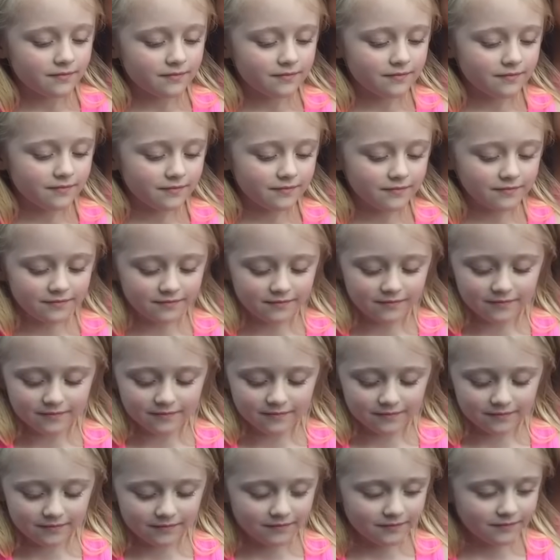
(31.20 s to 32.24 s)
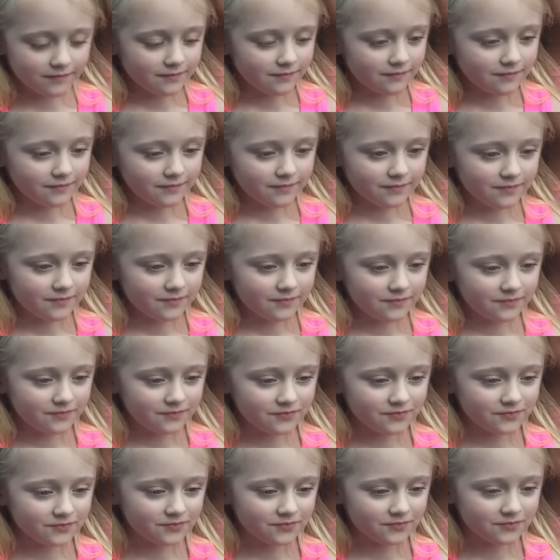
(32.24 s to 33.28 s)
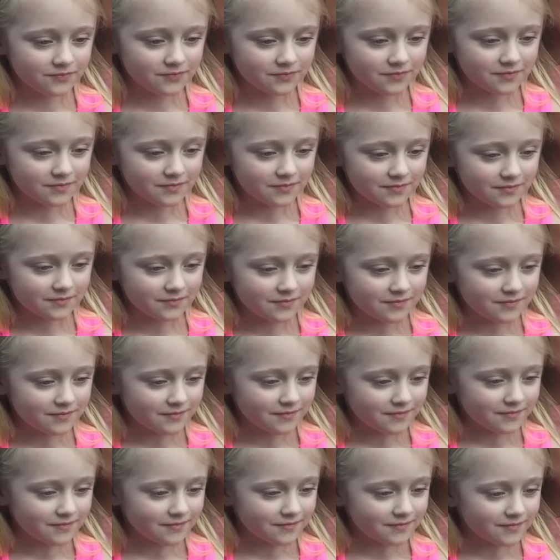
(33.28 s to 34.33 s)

No words are spoken by the person on screen.